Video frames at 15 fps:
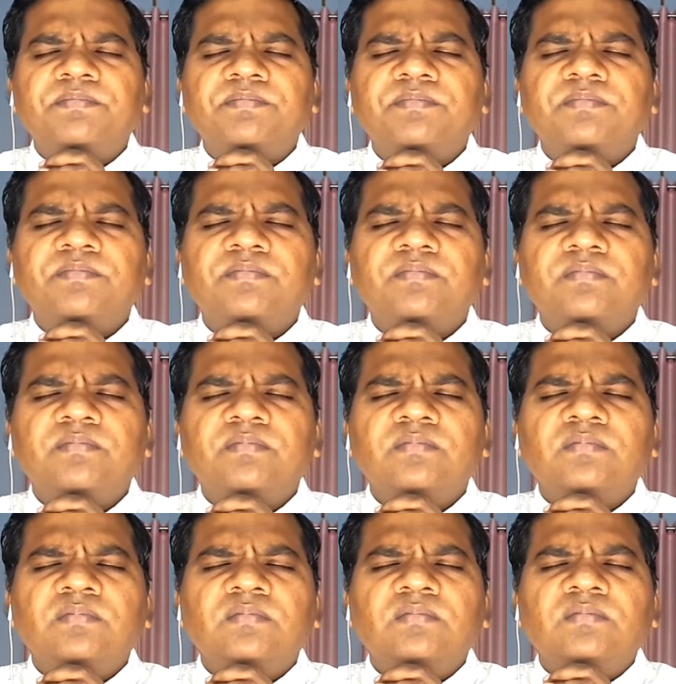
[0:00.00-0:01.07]

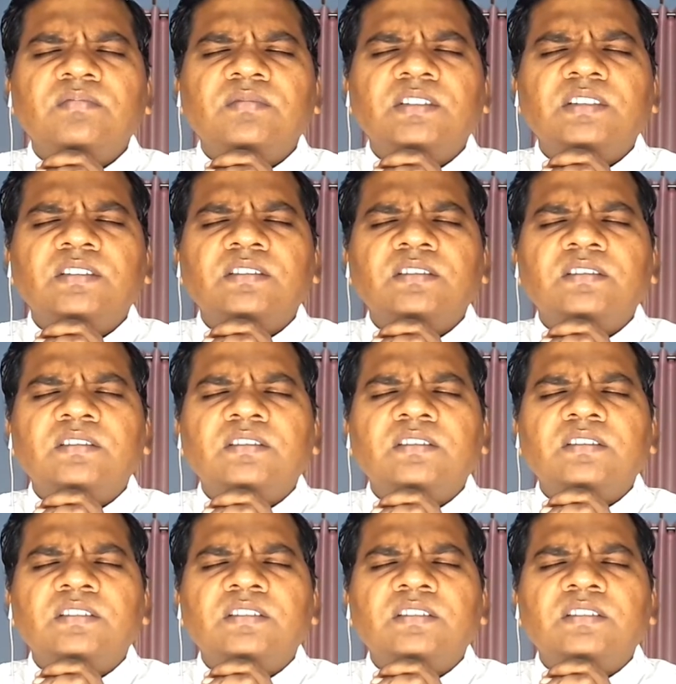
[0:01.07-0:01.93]
(silence)